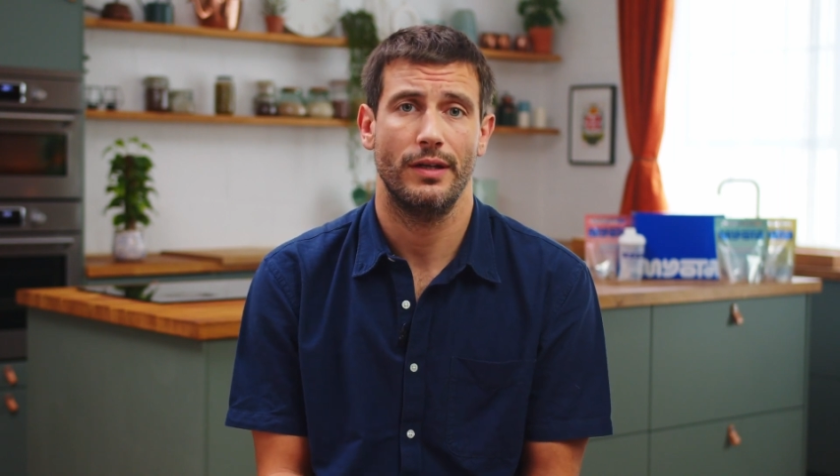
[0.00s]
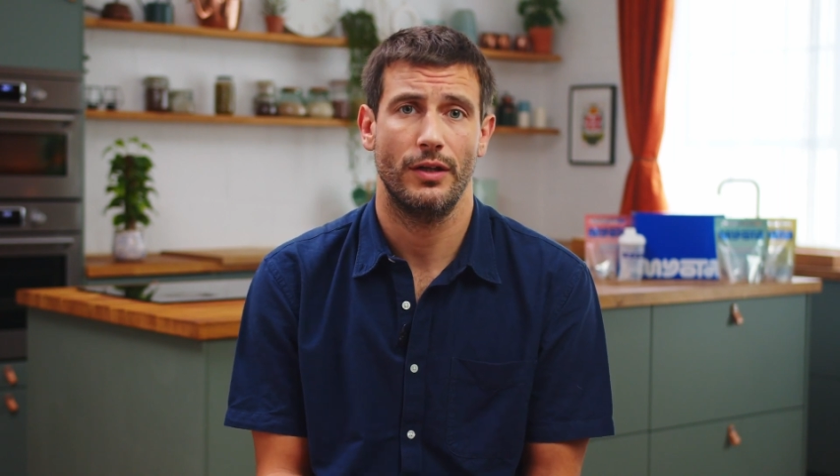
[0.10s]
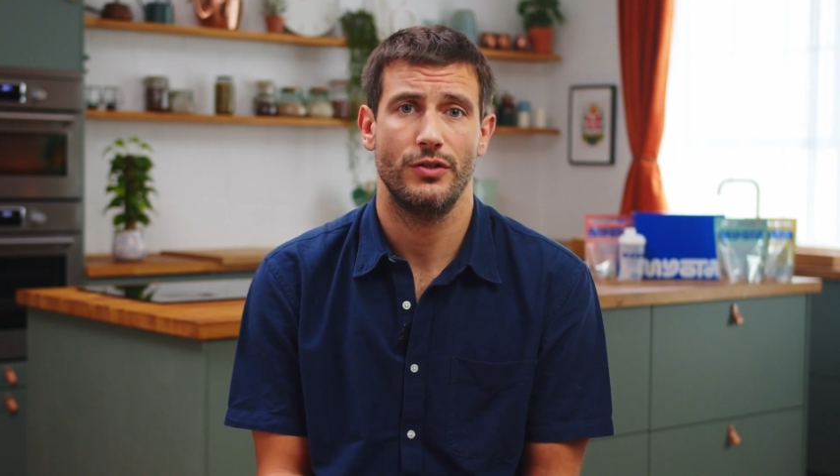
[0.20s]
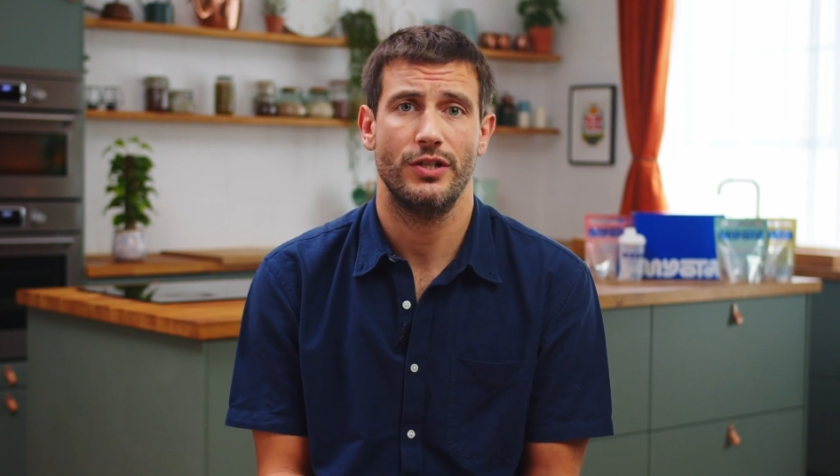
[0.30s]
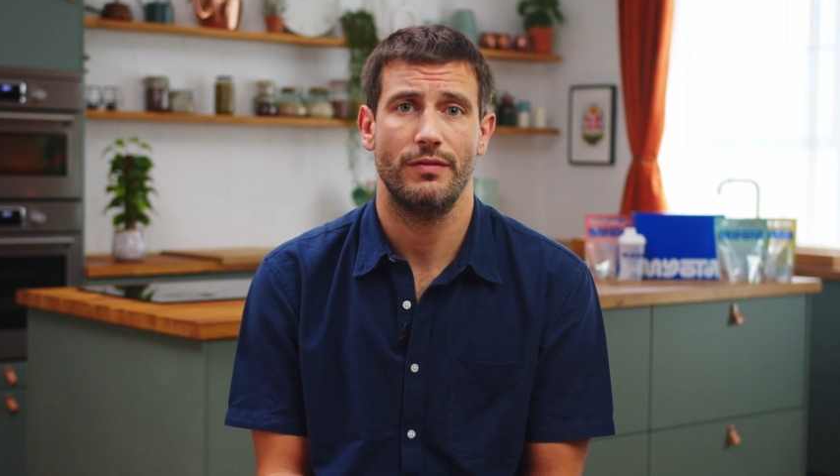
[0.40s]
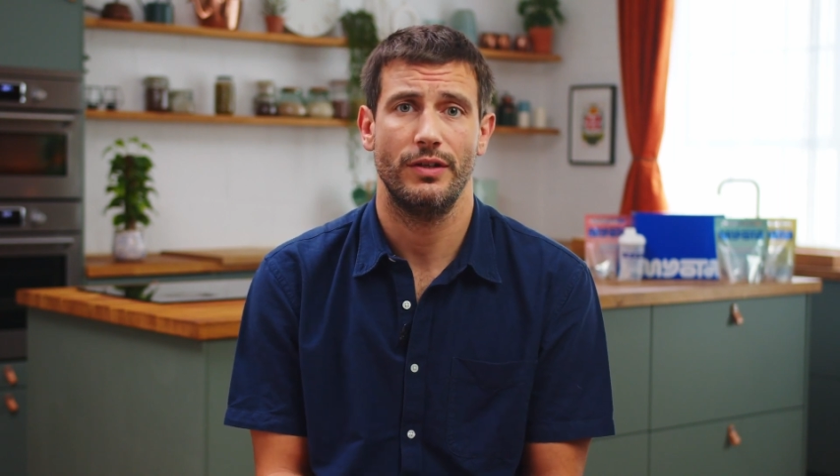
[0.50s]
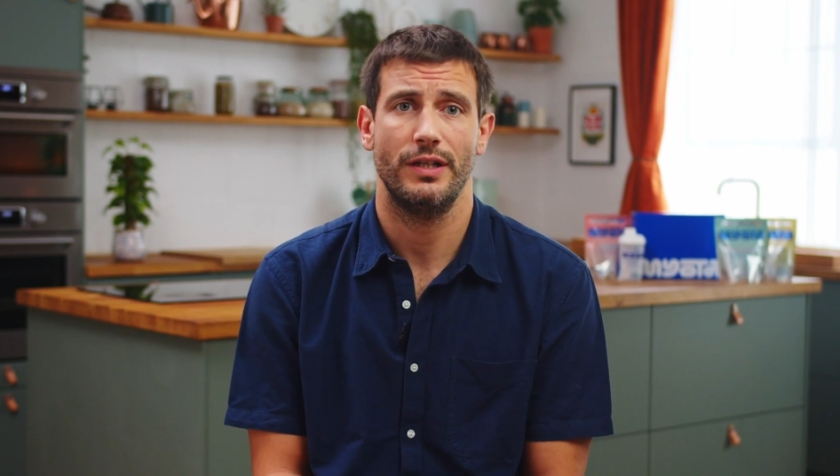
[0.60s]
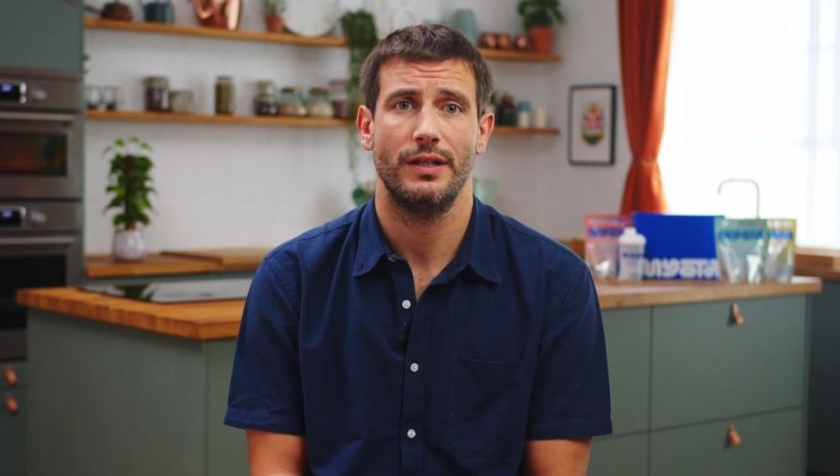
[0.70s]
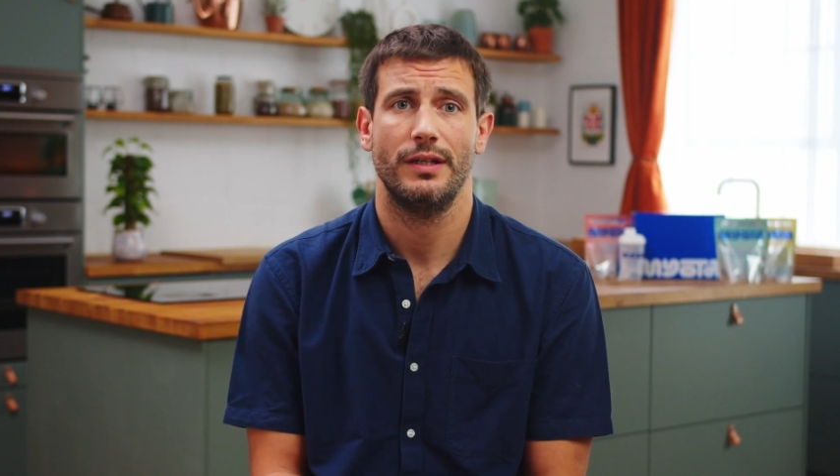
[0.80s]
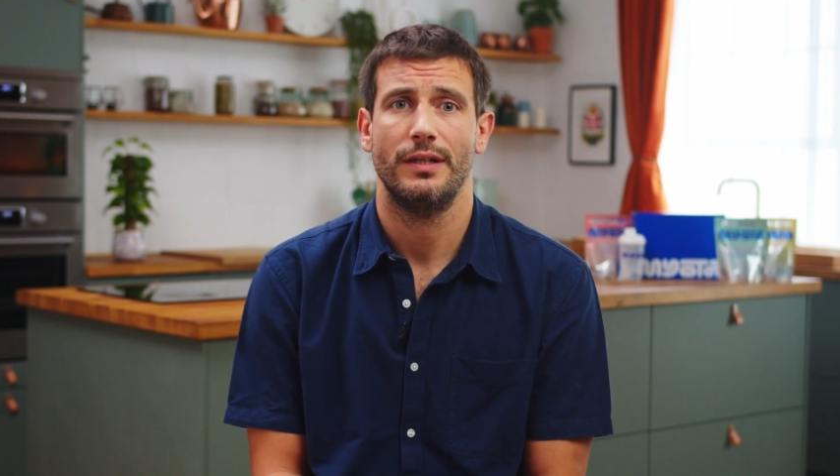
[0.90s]
longevity.
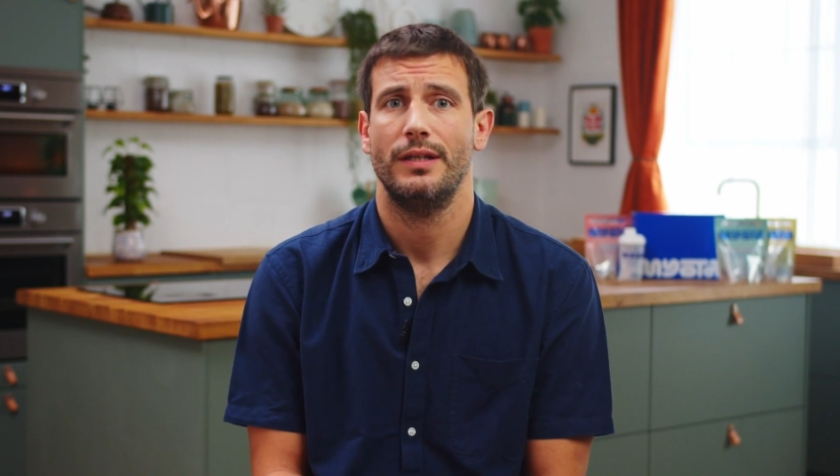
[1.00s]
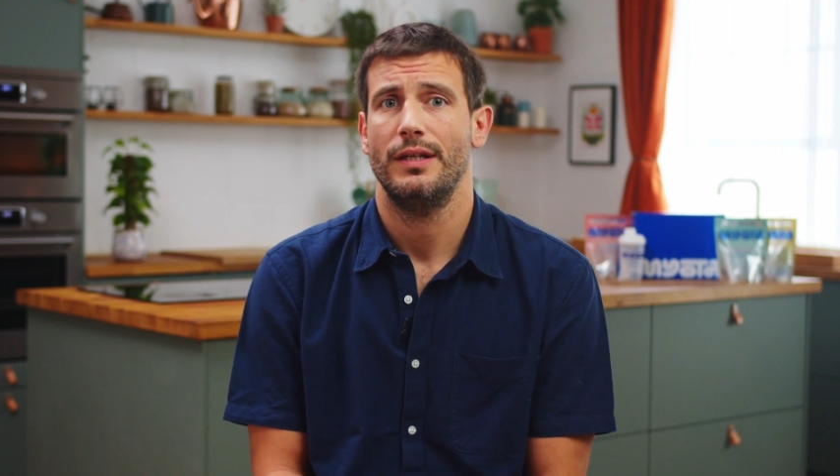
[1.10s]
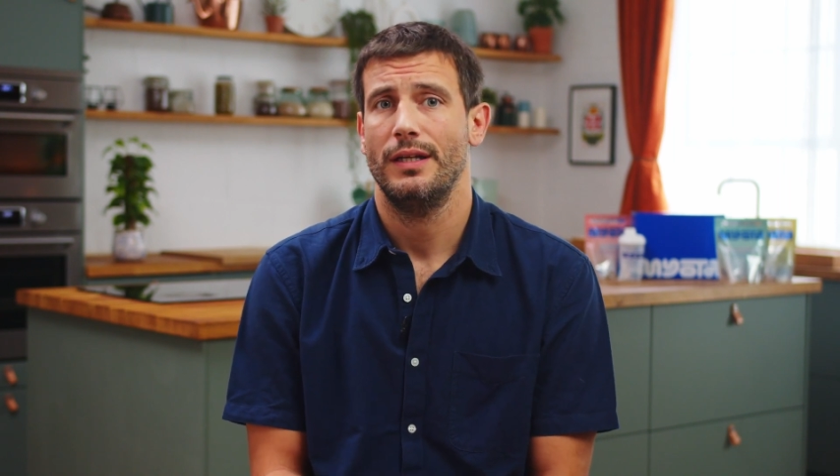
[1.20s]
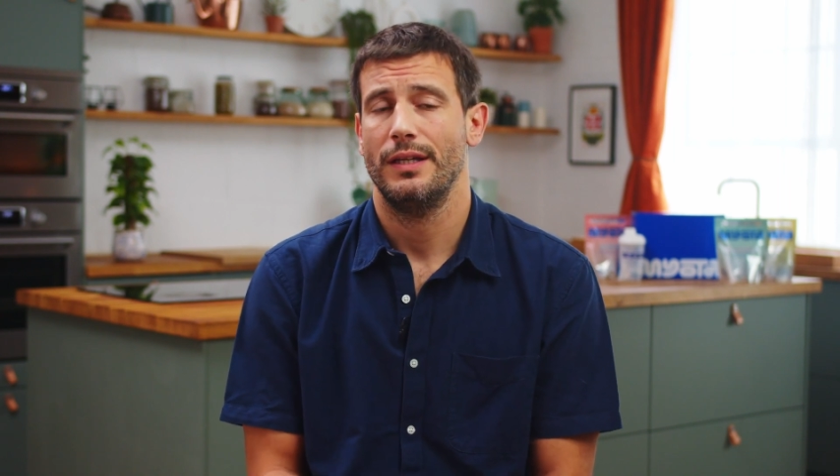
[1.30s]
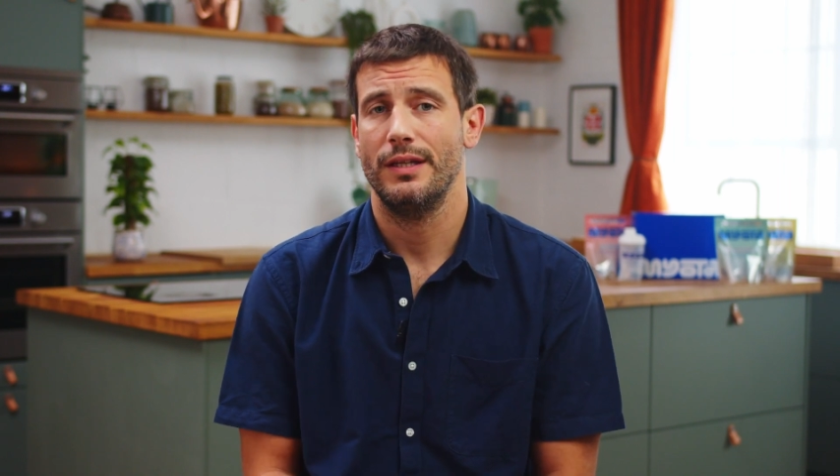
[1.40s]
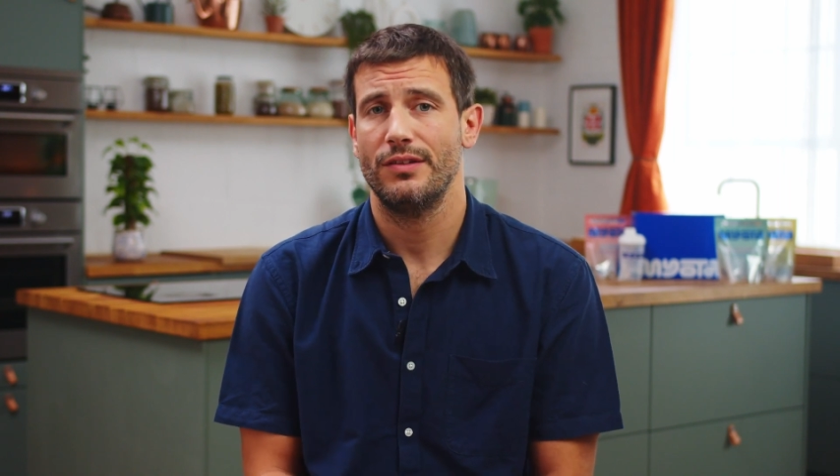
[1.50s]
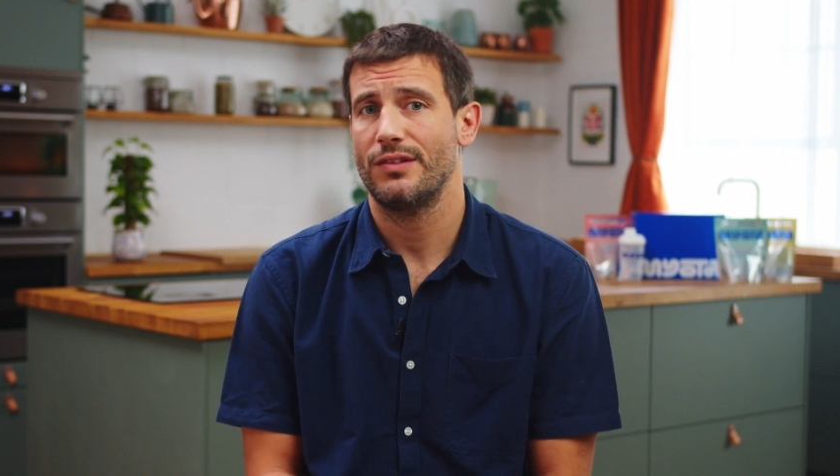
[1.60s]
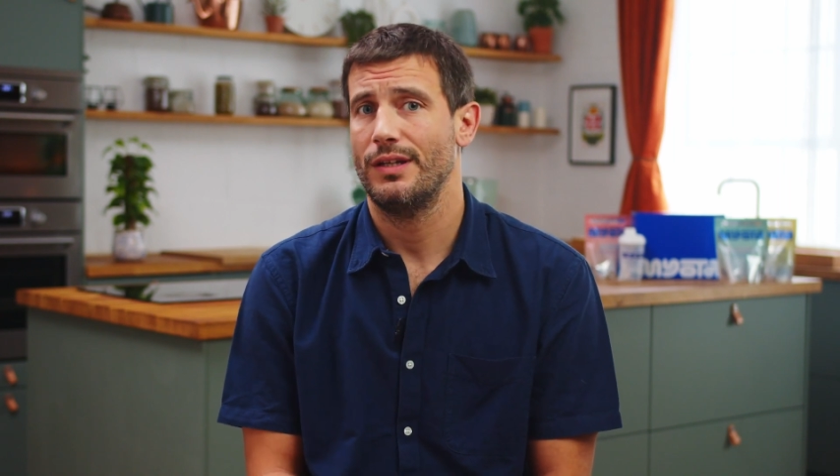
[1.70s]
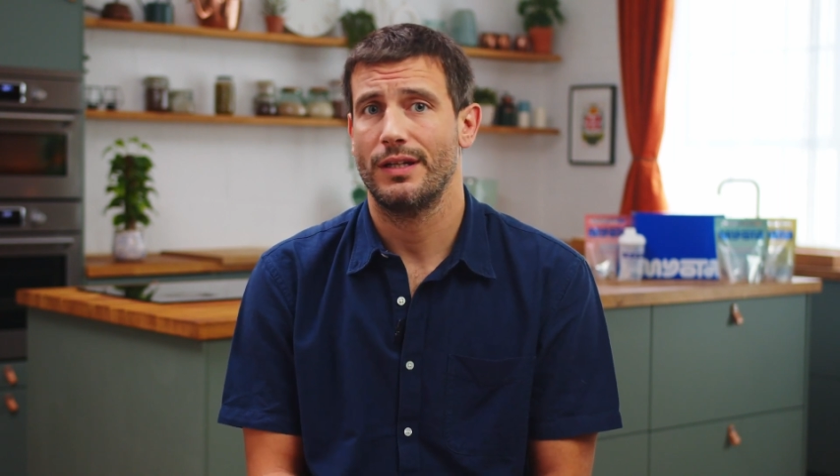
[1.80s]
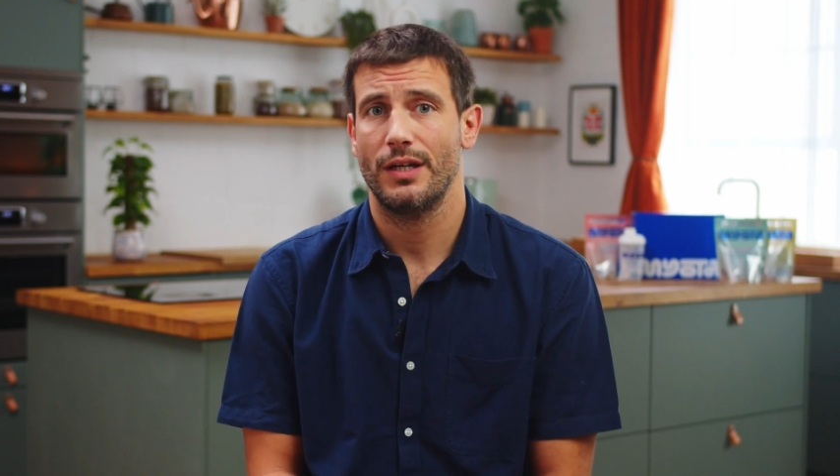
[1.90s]
This
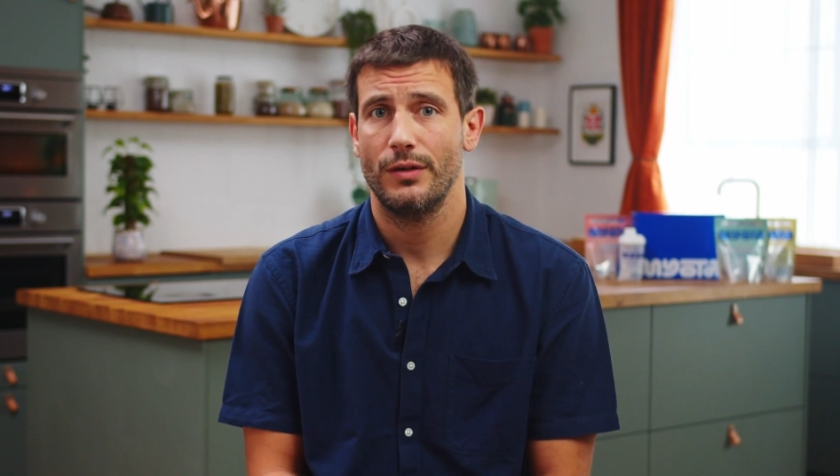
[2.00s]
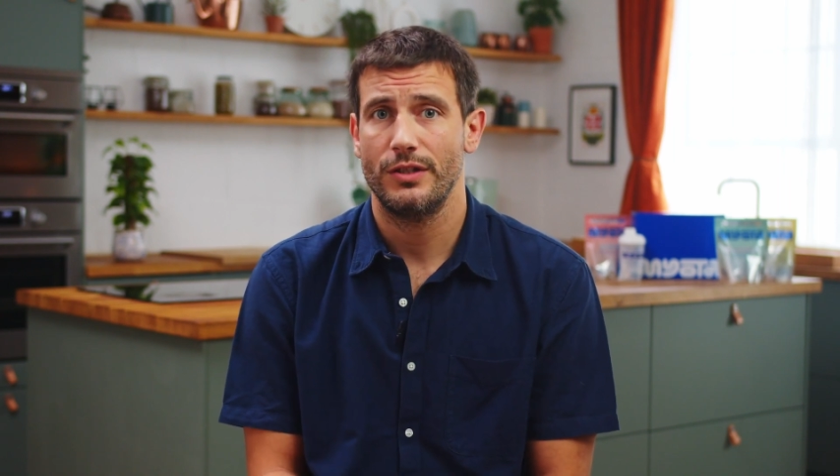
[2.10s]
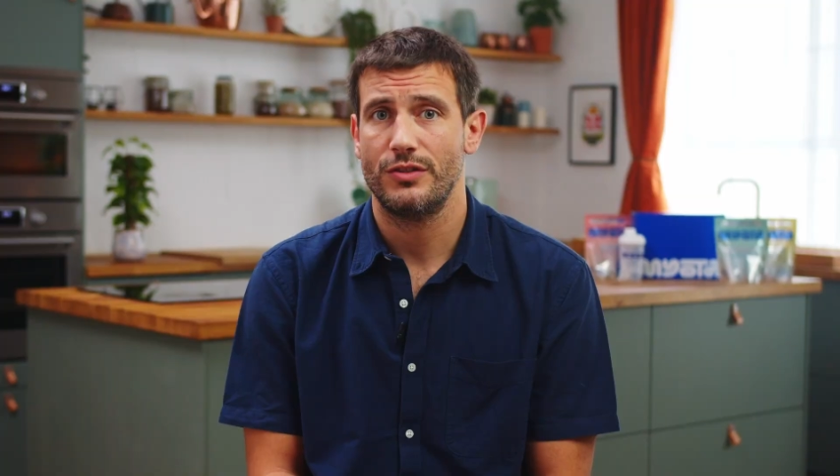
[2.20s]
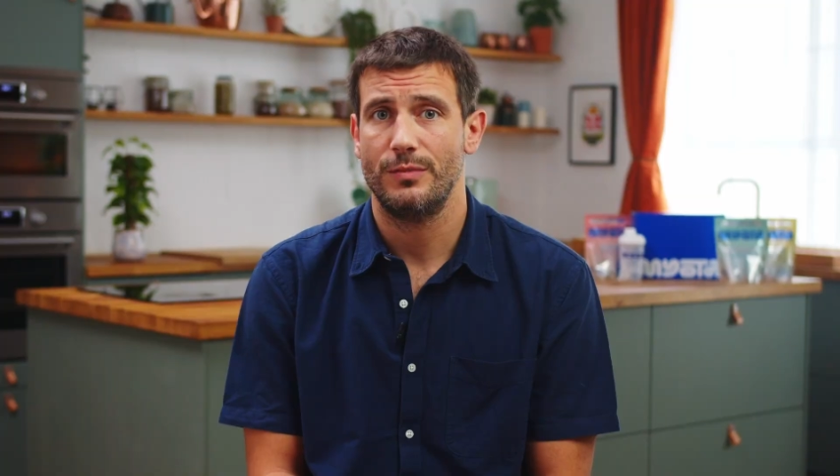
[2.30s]
encouraged